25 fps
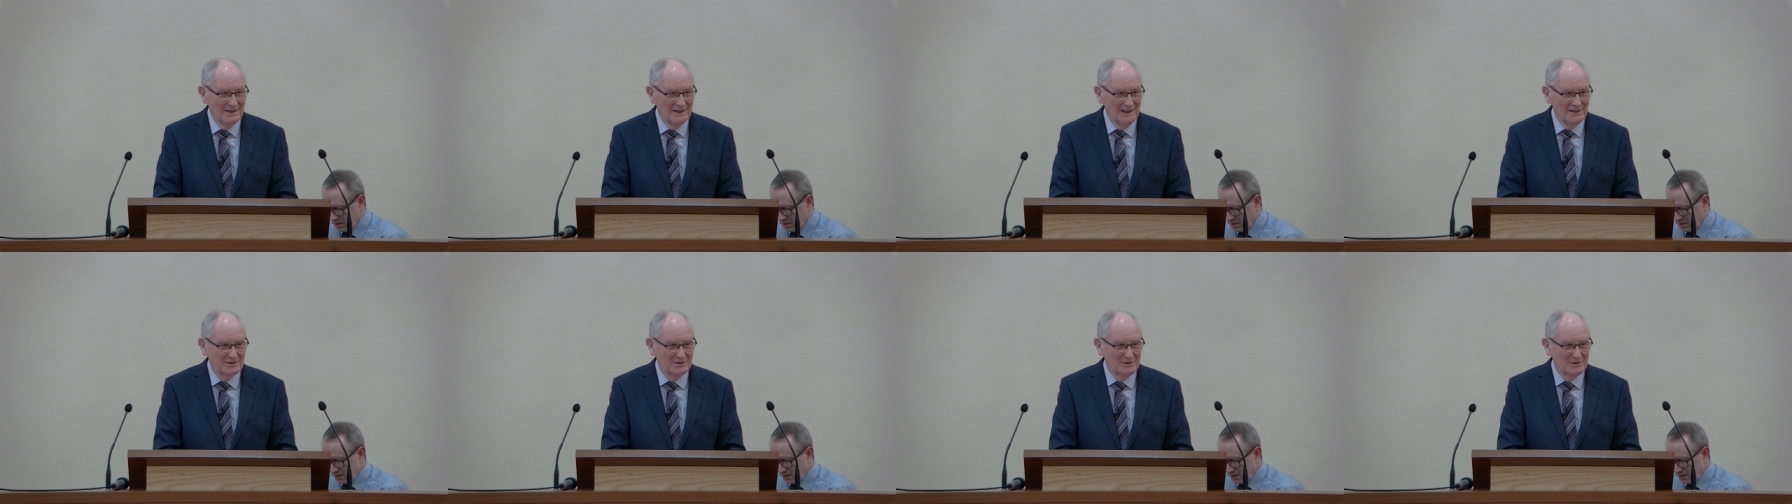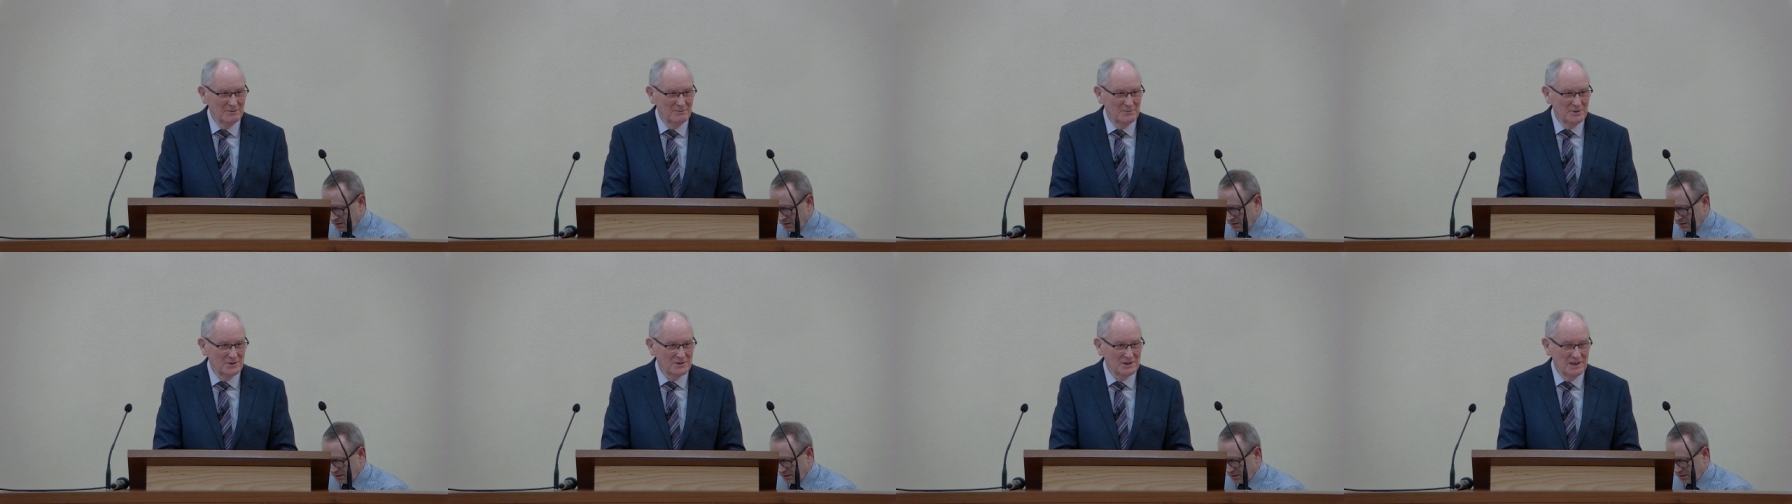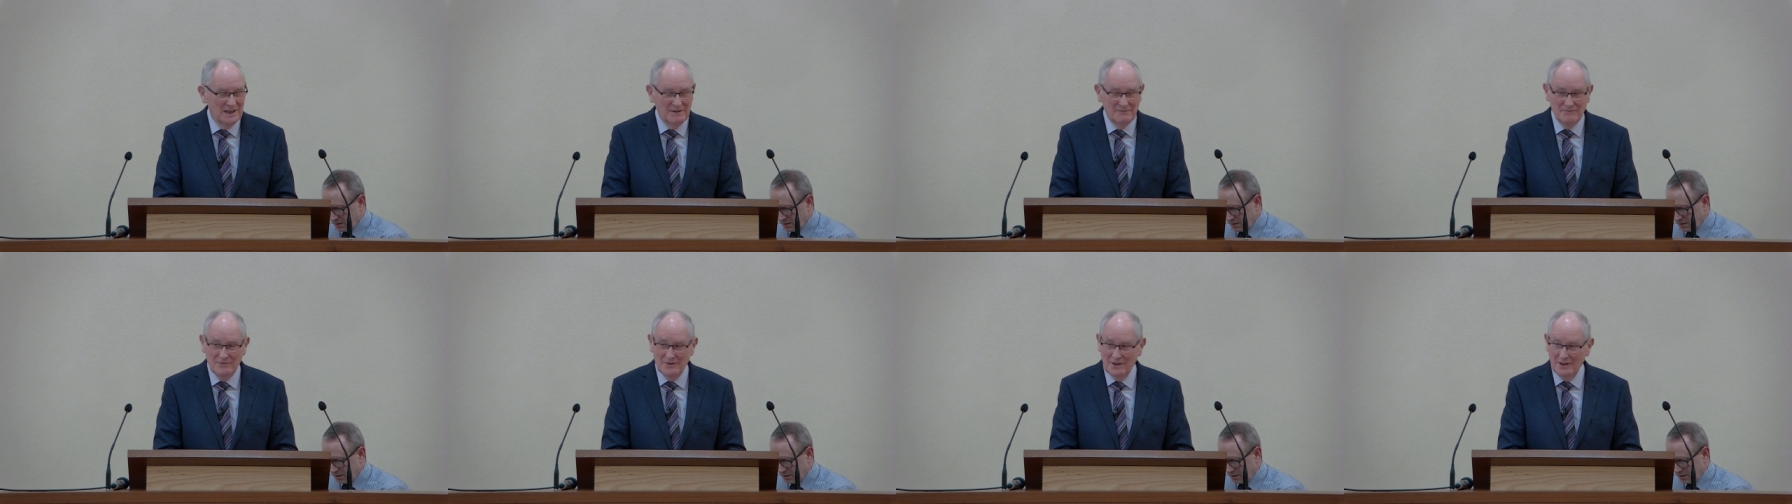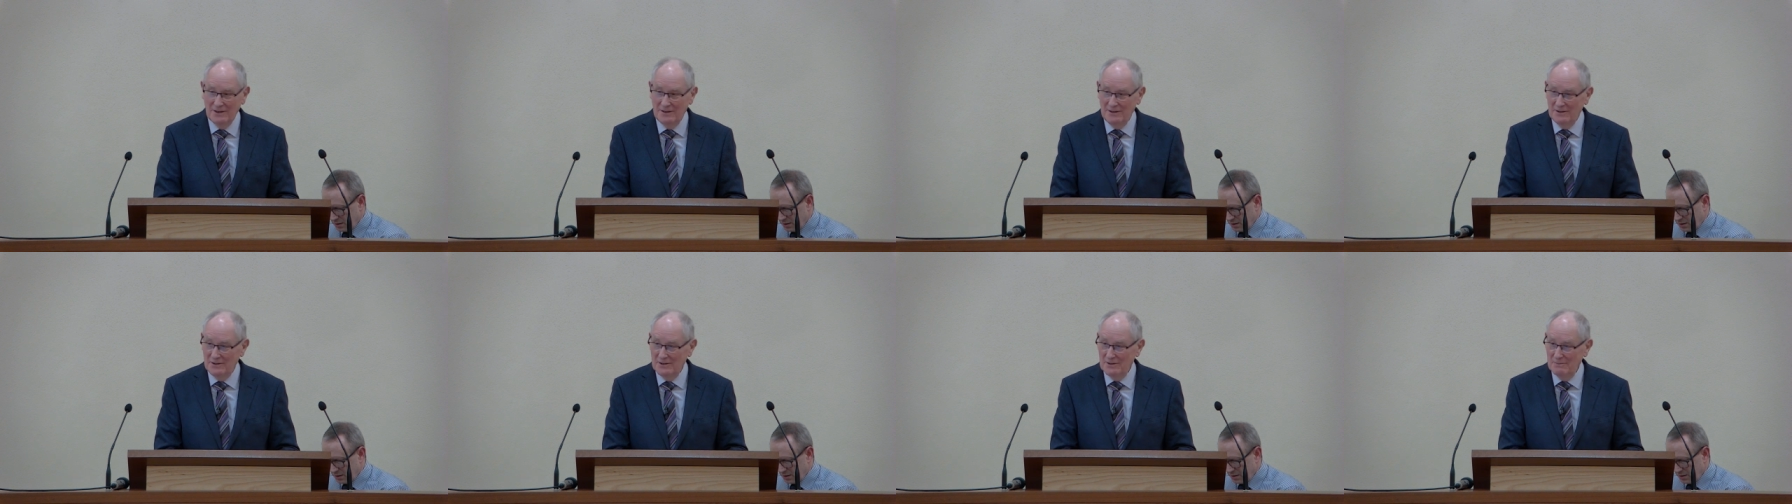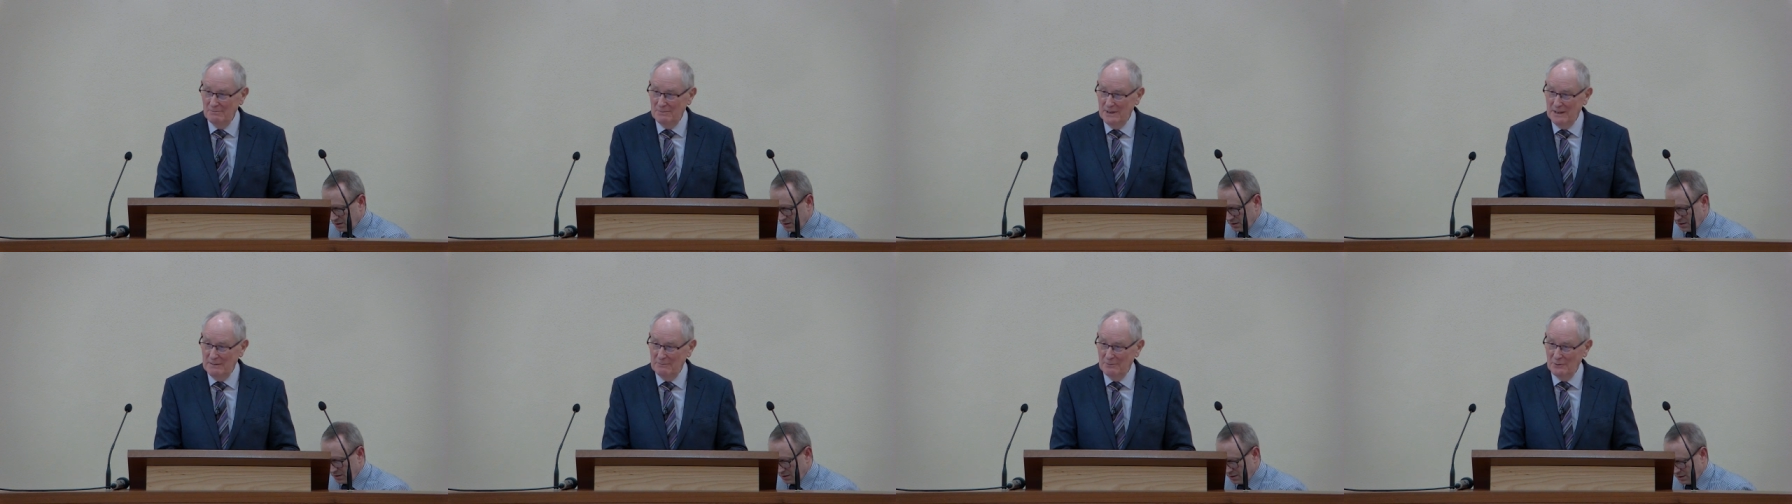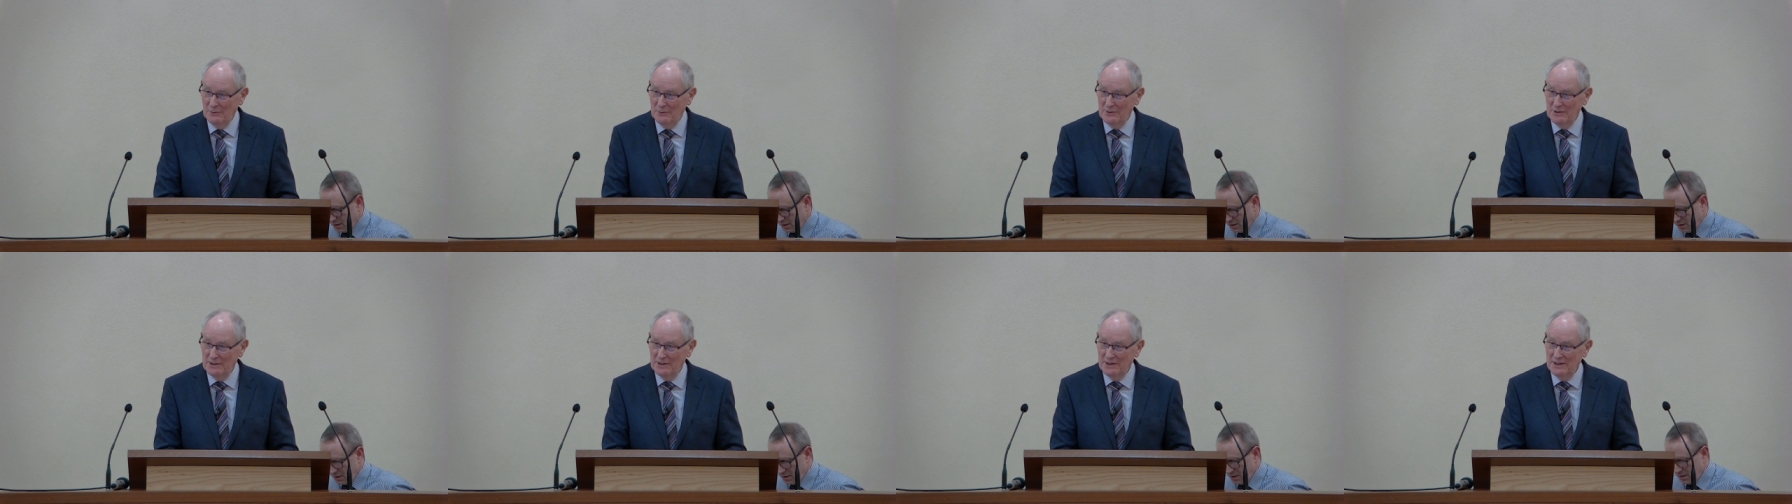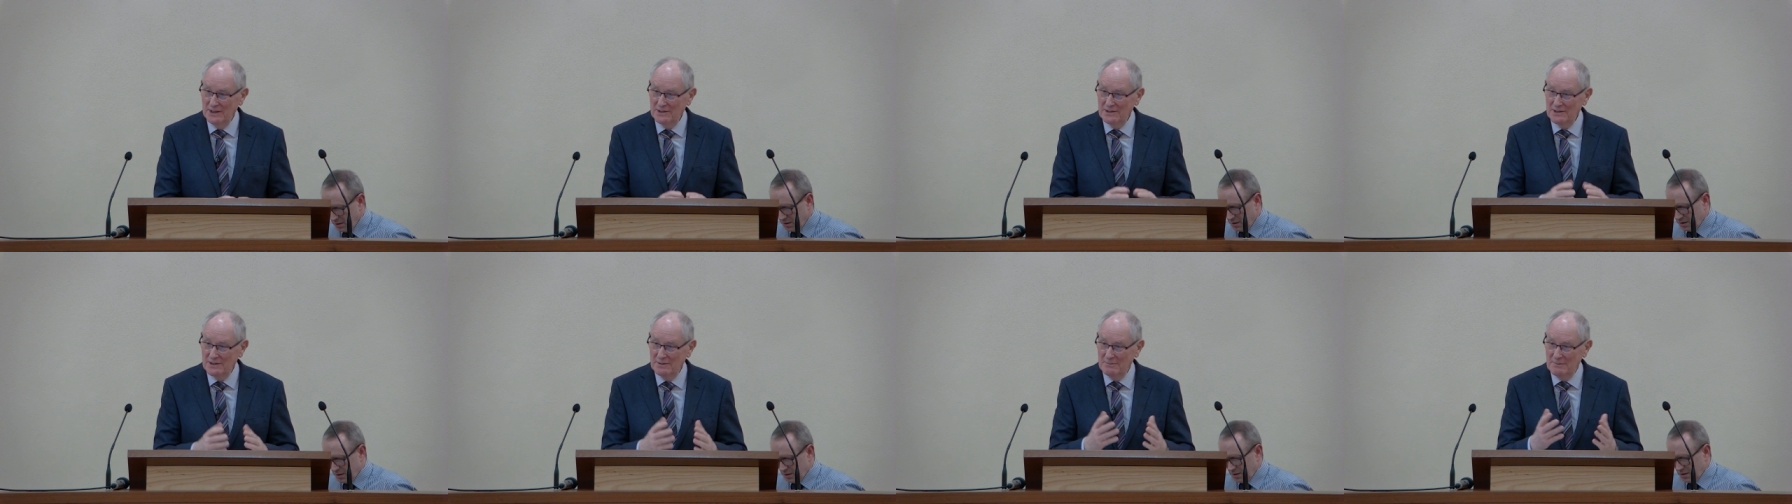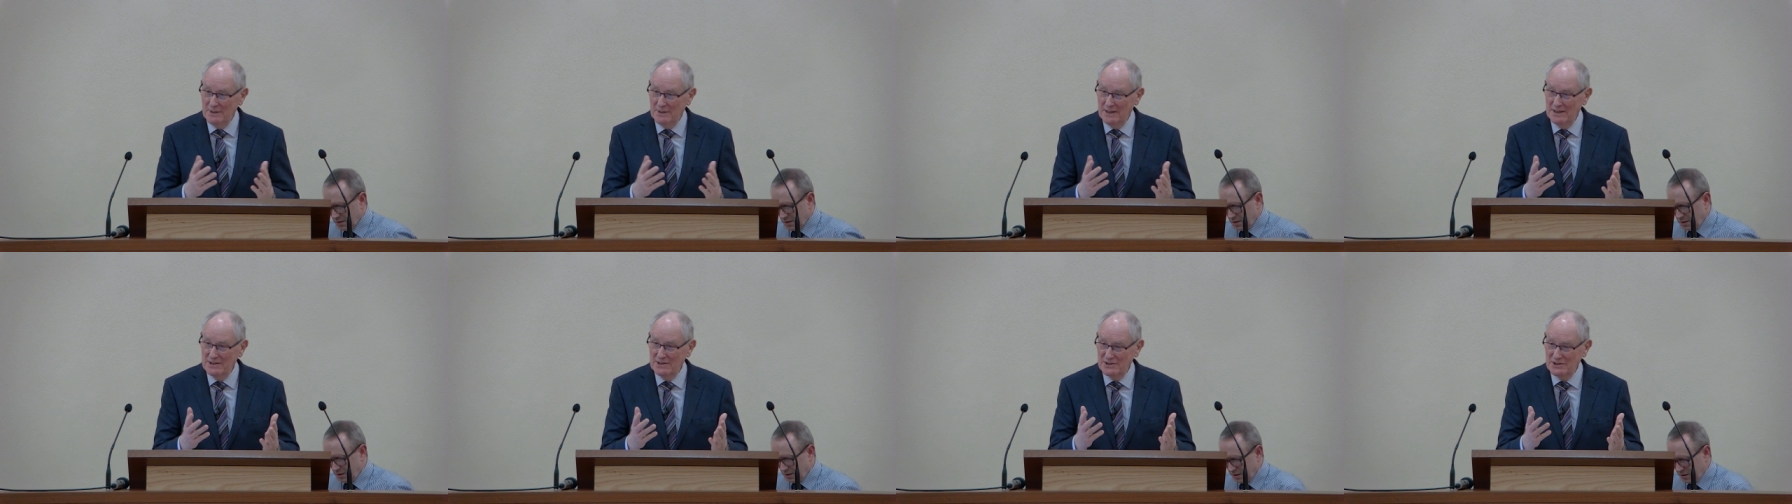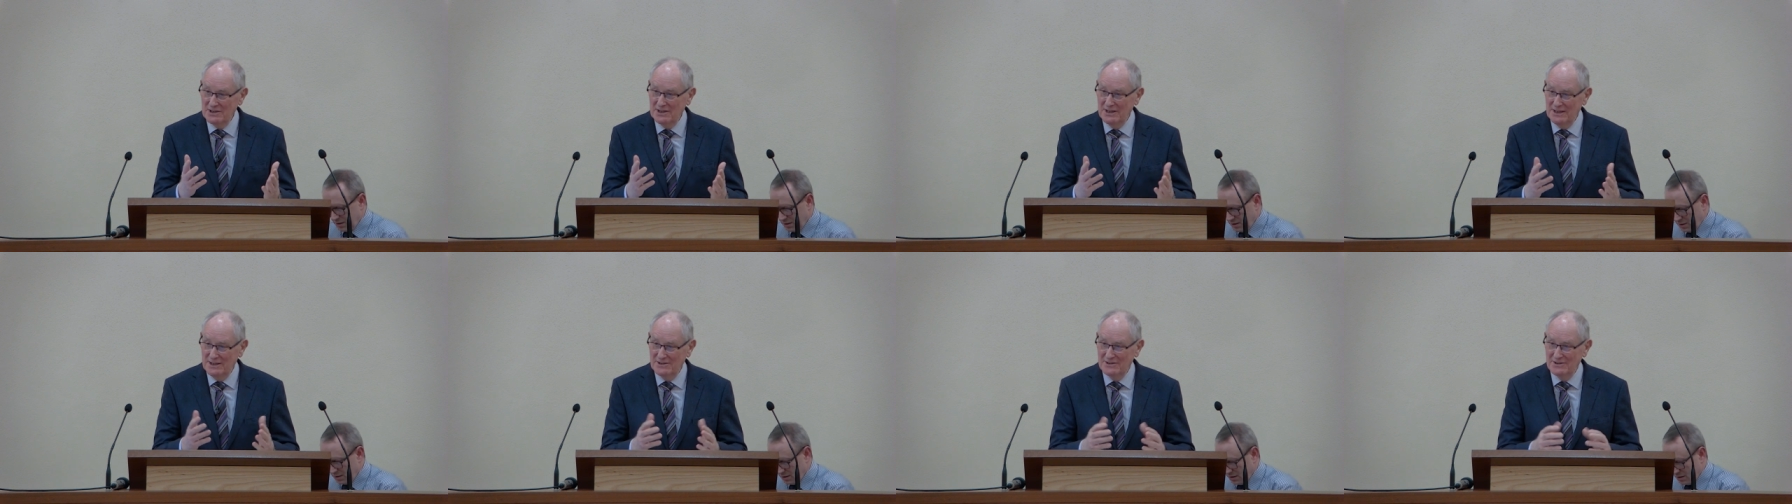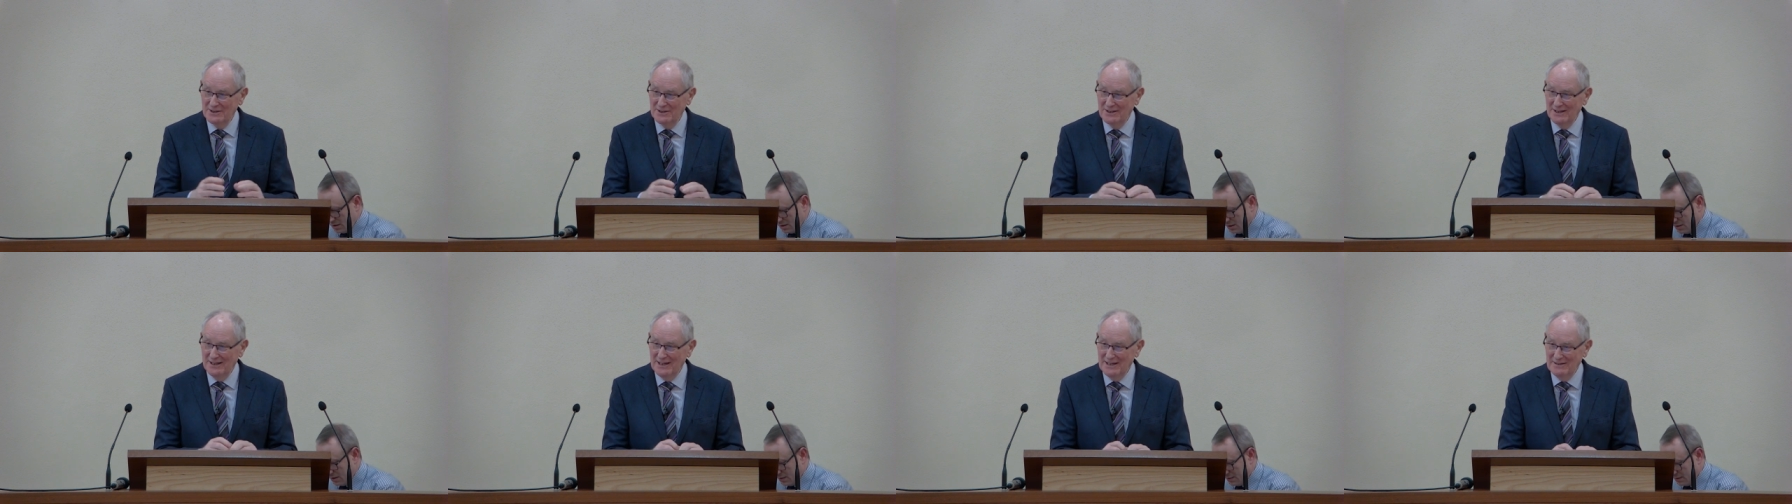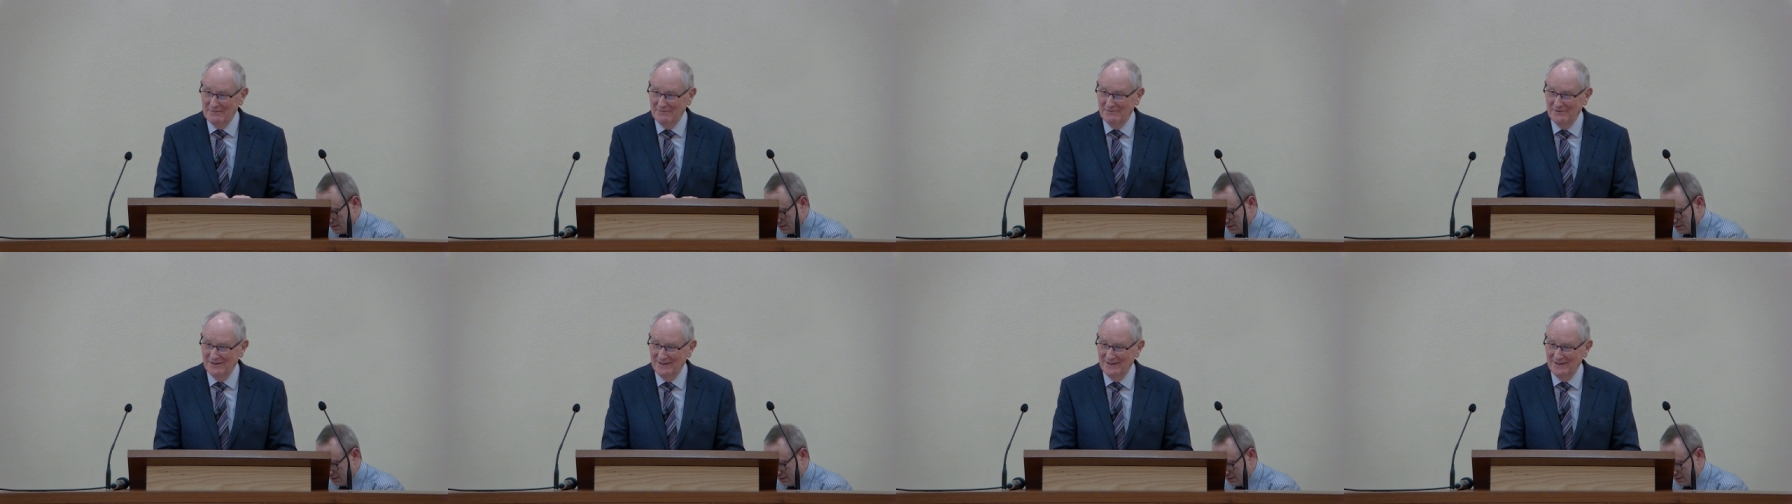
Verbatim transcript: that can be said for a lot of people. When you get to my stage in life,